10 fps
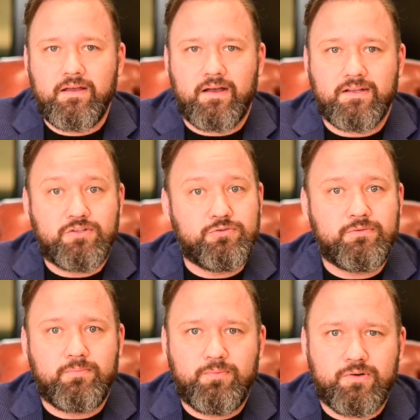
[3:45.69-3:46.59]

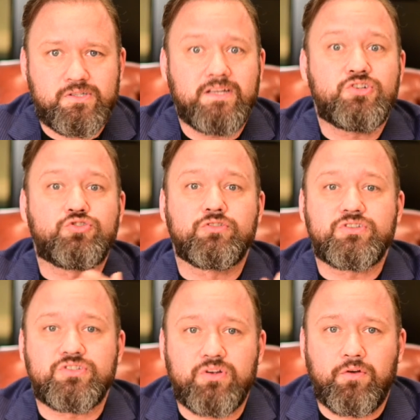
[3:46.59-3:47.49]
to ensure the
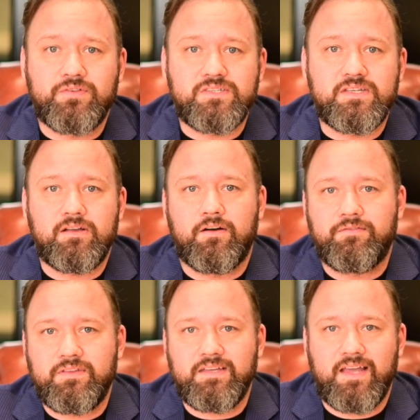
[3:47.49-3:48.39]
solvency
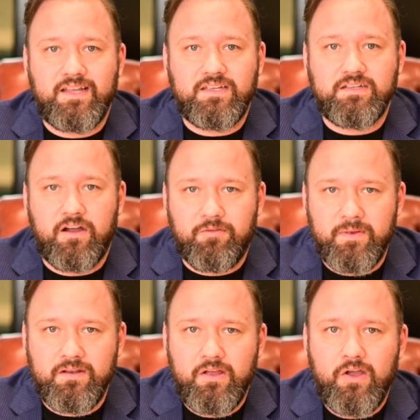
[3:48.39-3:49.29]
of the Kenyan
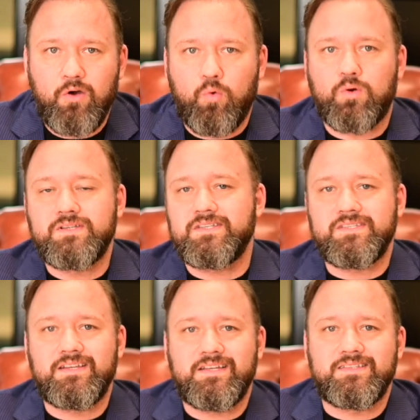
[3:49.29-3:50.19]
government? Or is this
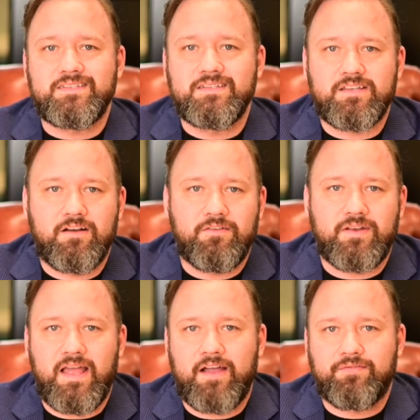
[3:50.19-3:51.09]
an instance of
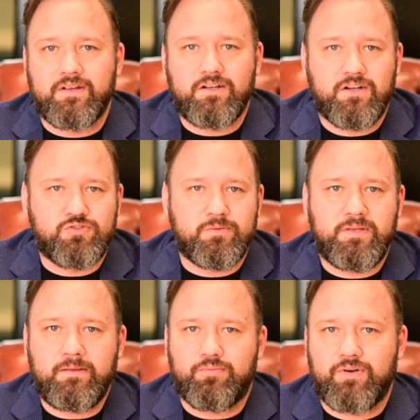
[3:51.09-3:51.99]
an African country
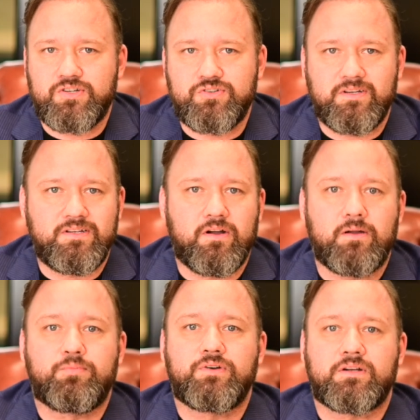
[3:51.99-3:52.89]
being pressured into
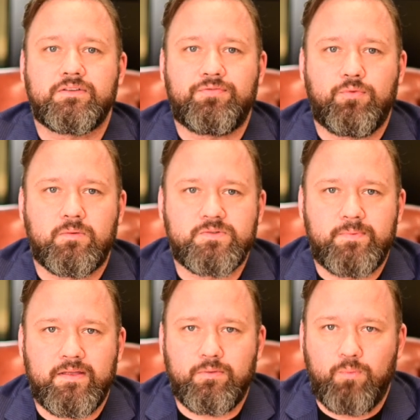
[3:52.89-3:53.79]
unproductive forms
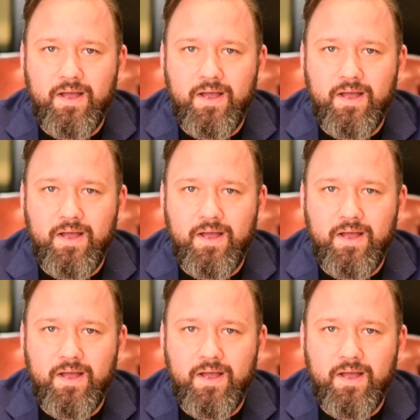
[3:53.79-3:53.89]
by the